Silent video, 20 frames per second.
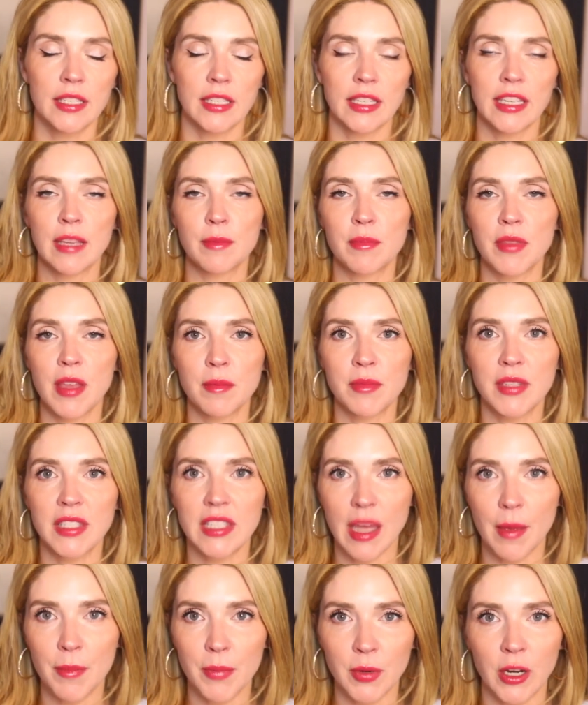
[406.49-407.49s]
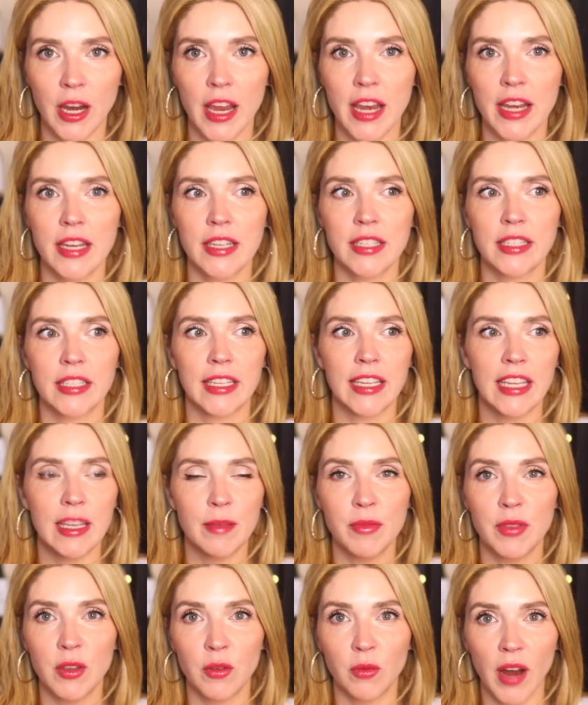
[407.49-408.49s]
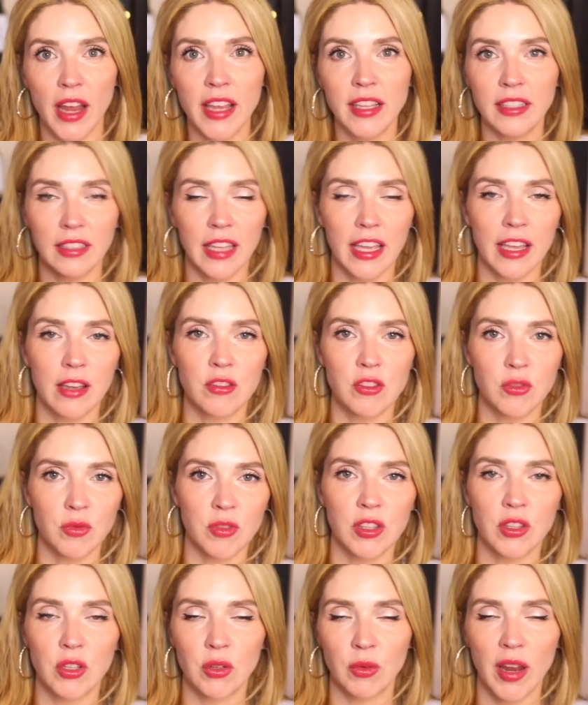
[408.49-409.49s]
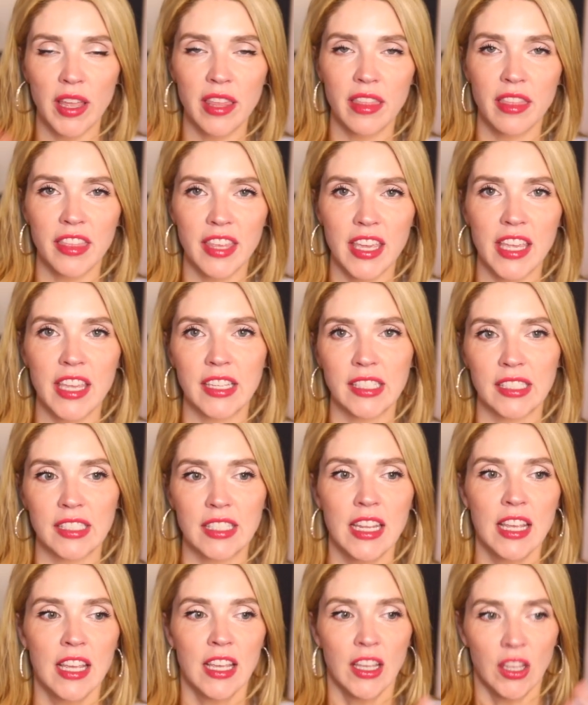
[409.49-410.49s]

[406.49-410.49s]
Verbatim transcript: to keep them separated, to keep the right Legos with the right things.